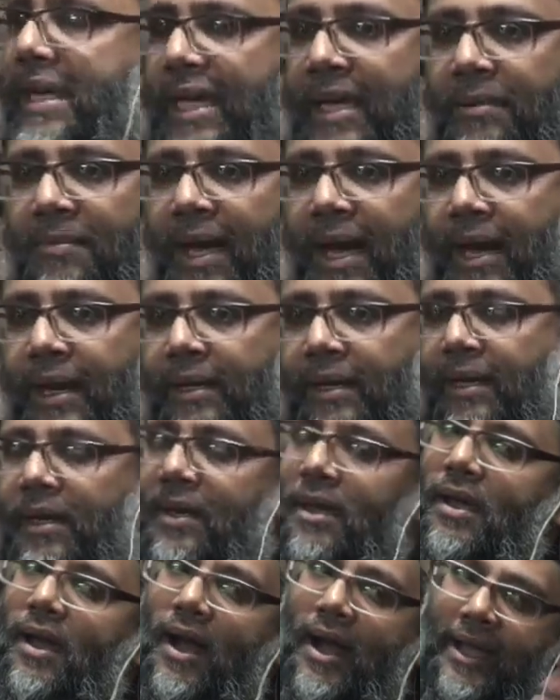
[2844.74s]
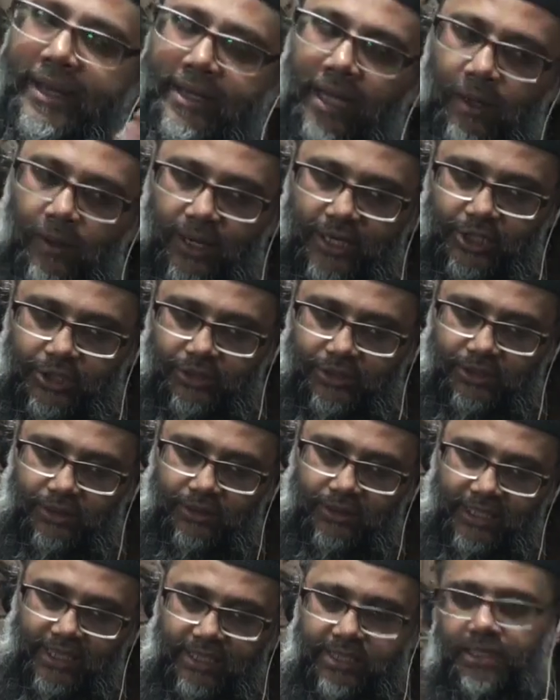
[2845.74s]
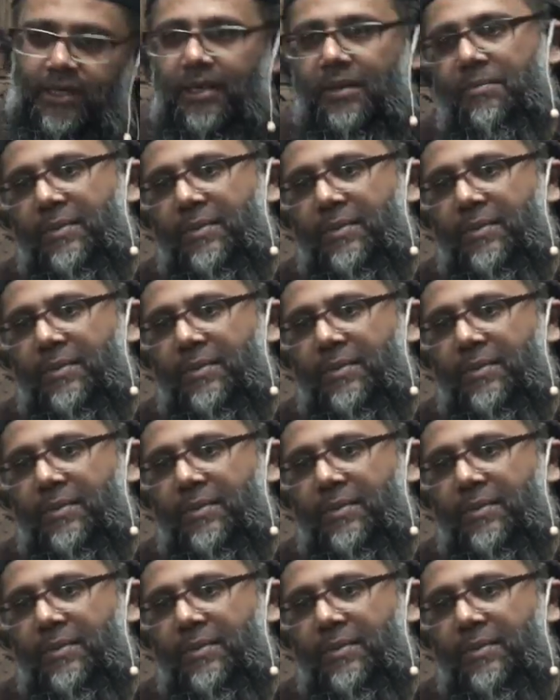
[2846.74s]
Imaan. I know I should do this,